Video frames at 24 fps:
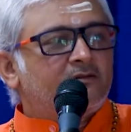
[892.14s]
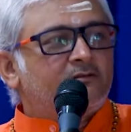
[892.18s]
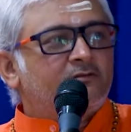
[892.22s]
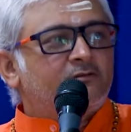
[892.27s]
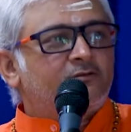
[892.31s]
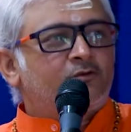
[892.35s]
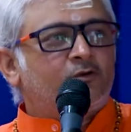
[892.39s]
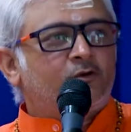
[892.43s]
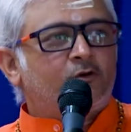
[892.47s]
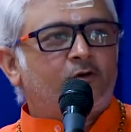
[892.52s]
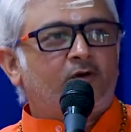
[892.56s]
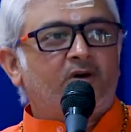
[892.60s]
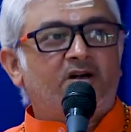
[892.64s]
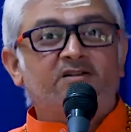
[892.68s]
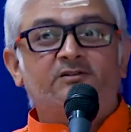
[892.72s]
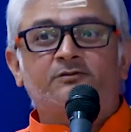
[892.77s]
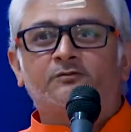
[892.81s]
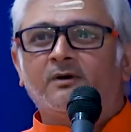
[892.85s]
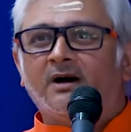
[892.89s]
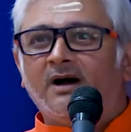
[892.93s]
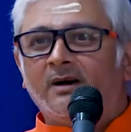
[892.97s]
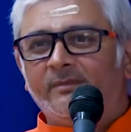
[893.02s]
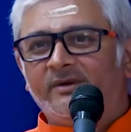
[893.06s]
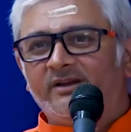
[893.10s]
So a
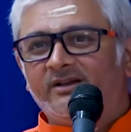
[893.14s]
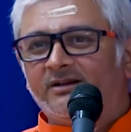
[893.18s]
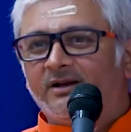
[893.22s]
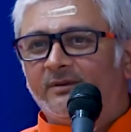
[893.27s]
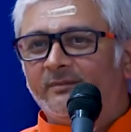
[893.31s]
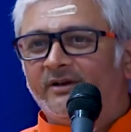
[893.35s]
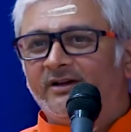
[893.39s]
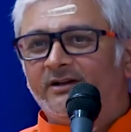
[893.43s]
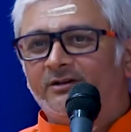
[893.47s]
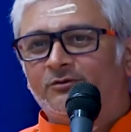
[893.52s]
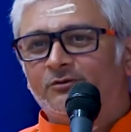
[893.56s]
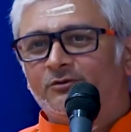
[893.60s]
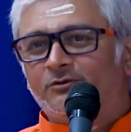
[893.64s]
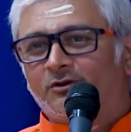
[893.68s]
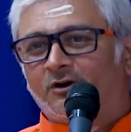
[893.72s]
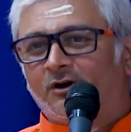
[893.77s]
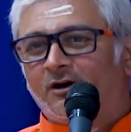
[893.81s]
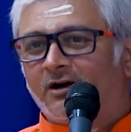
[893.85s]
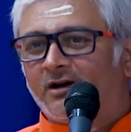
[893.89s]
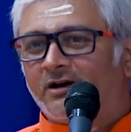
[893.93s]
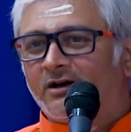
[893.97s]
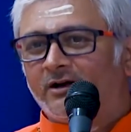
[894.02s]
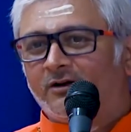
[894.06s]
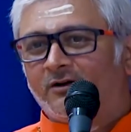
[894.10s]
Swami coming to
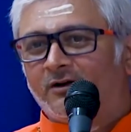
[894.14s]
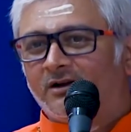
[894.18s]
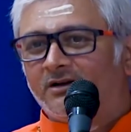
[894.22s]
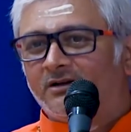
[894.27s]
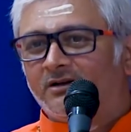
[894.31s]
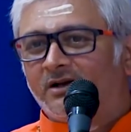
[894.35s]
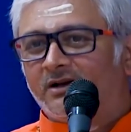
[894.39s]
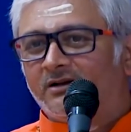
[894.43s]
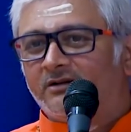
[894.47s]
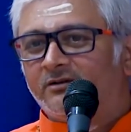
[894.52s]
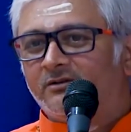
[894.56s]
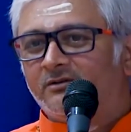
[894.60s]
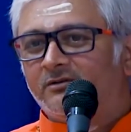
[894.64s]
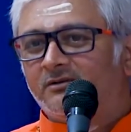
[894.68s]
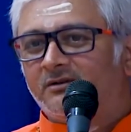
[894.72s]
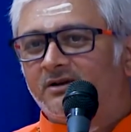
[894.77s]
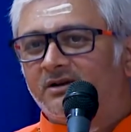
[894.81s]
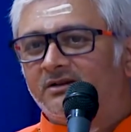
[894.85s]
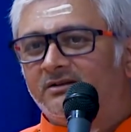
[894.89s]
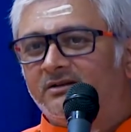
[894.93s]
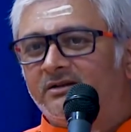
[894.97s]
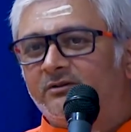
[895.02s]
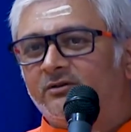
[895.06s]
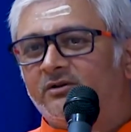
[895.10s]
talk and all that,
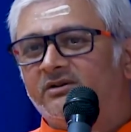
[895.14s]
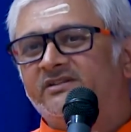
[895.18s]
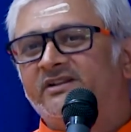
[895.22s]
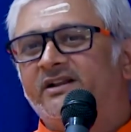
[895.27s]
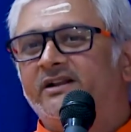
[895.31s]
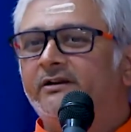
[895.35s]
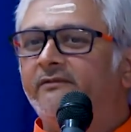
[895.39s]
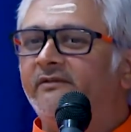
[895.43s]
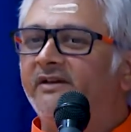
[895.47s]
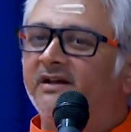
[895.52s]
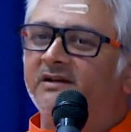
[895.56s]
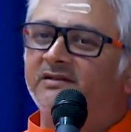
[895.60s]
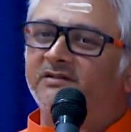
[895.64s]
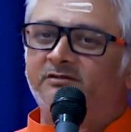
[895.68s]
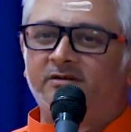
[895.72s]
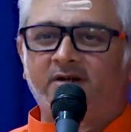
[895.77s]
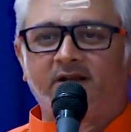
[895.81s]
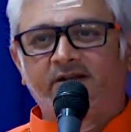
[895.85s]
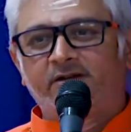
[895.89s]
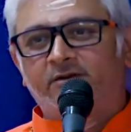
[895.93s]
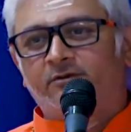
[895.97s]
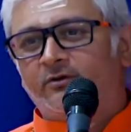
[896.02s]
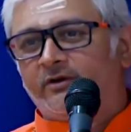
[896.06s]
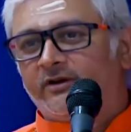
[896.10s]
and there was anyway a
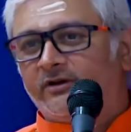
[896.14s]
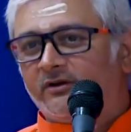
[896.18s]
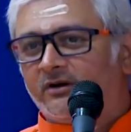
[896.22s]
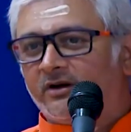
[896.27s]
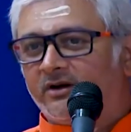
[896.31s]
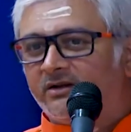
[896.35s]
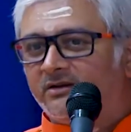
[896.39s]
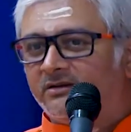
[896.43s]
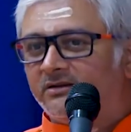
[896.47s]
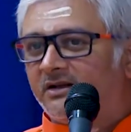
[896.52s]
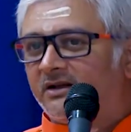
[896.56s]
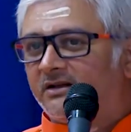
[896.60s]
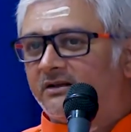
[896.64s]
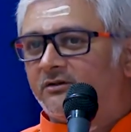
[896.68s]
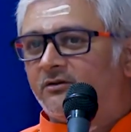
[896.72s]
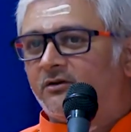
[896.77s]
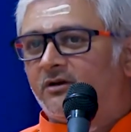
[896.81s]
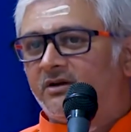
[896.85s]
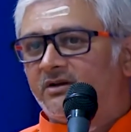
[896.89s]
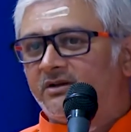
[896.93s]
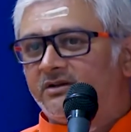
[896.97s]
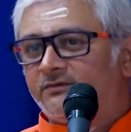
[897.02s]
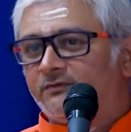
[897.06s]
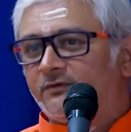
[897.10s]
strike going on in that
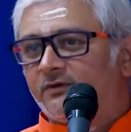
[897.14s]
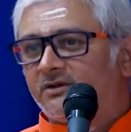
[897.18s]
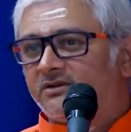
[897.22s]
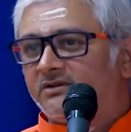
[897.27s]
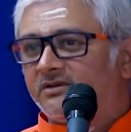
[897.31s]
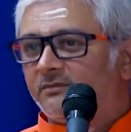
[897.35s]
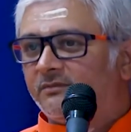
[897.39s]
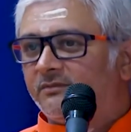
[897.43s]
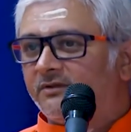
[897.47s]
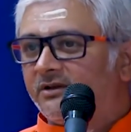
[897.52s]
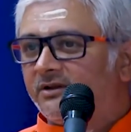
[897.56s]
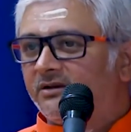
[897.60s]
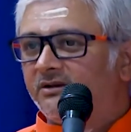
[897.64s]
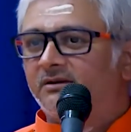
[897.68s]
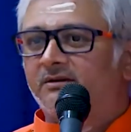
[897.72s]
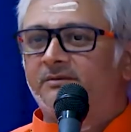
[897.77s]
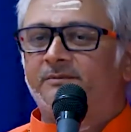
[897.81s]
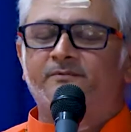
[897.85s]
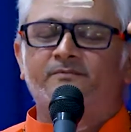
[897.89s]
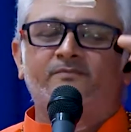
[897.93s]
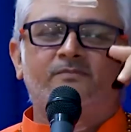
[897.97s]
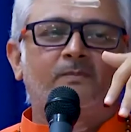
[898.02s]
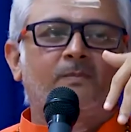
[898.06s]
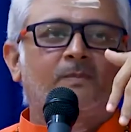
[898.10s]
college for something.
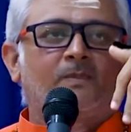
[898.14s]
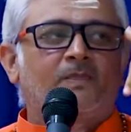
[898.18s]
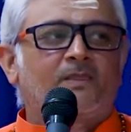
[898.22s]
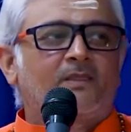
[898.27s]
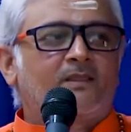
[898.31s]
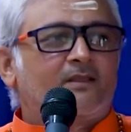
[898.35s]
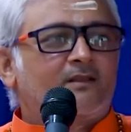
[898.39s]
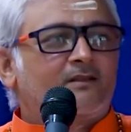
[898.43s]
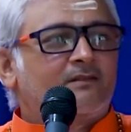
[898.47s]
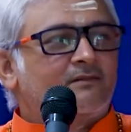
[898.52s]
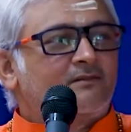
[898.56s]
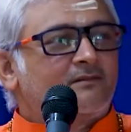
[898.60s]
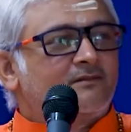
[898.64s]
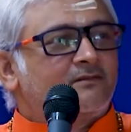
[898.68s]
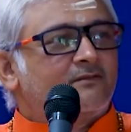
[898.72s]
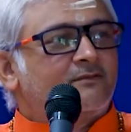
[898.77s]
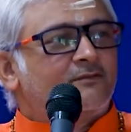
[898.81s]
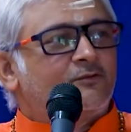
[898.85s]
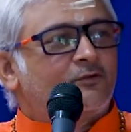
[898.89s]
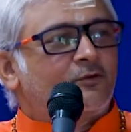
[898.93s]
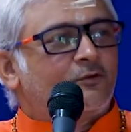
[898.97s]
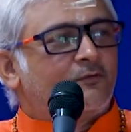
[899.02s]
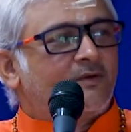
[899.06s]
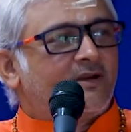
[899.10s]

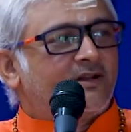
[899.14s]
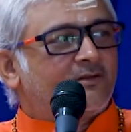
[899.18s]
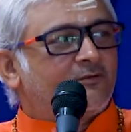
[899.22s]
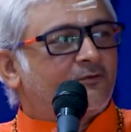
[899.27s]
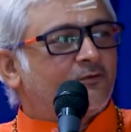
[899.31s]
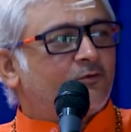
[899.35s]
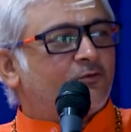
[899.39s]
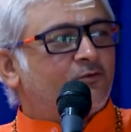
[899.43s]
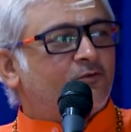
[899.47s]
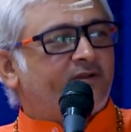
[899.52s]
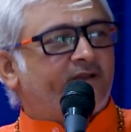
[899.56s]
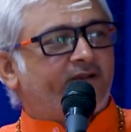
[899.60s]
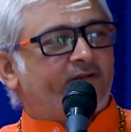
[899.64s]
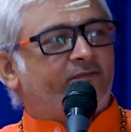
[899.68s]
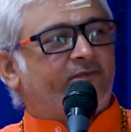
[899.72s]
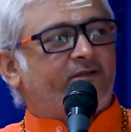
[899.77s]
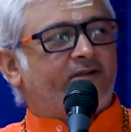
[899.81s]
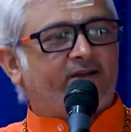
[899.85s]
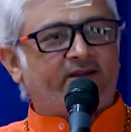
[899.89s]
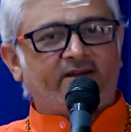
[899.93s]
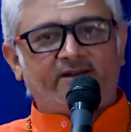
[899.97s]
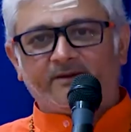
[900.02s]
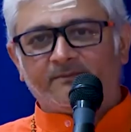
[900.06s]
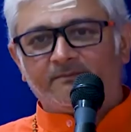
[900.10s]
So when Gurudev
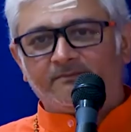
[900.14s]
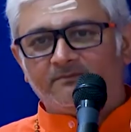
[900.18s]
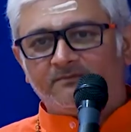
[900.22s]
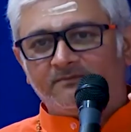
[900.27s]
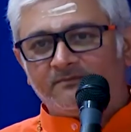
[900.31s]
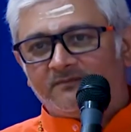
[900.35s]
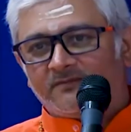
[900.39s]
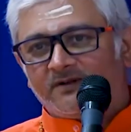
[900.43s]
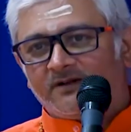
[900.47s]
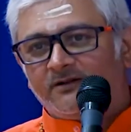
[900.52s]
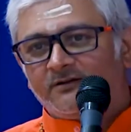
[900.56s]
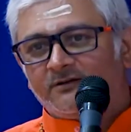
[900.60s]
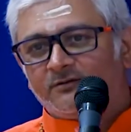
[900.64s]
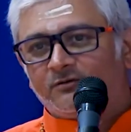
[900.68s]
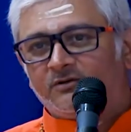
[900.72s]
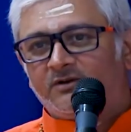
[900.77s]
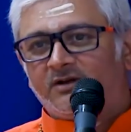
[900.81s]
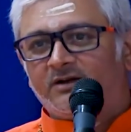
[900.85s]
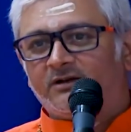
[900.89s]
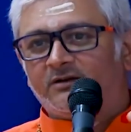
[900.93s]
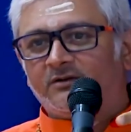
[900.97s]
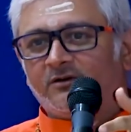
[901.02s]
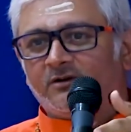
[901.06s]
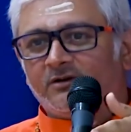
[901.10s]
came into
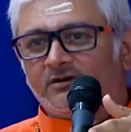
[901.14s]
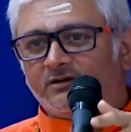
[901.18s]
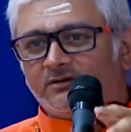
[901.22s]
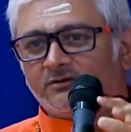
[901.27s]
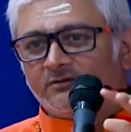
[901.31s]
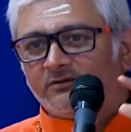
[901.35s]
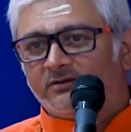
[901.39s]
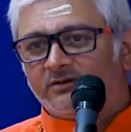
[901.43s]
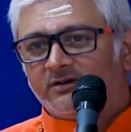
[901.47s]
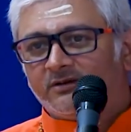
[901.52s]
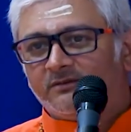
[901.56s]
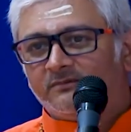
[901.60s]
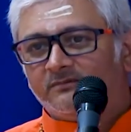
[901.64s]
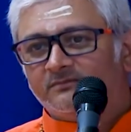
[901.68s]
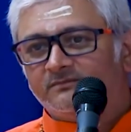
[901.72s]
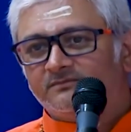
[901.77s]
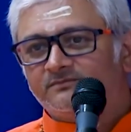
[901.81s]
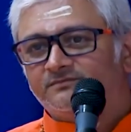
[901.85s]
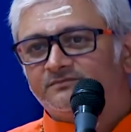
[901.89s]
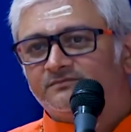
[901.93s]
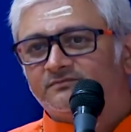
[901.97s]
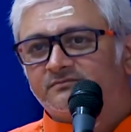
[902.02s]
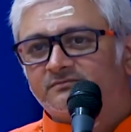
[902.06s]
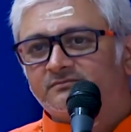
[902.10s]
that auditorium,
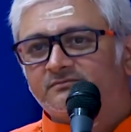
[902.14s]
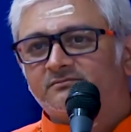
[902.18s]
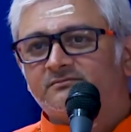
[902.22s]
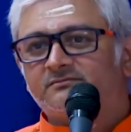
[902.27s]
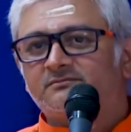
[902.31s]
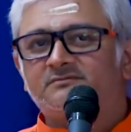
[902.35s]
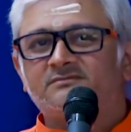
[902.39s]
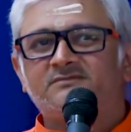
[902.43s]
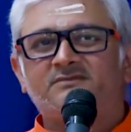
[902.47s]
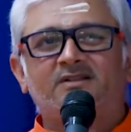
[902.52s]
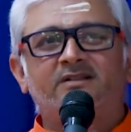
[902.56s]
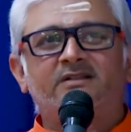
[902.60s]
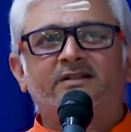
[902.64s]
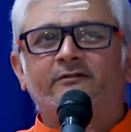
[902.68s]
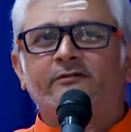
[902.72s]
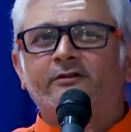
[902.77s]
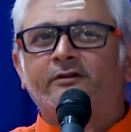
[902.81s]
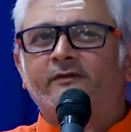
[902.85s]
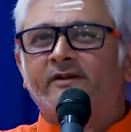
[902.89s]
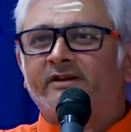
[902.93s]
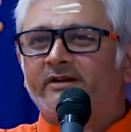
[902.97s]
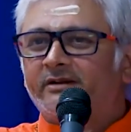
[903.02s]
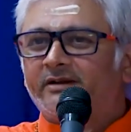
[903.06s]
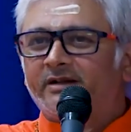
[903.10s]
they were
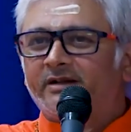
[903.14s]
very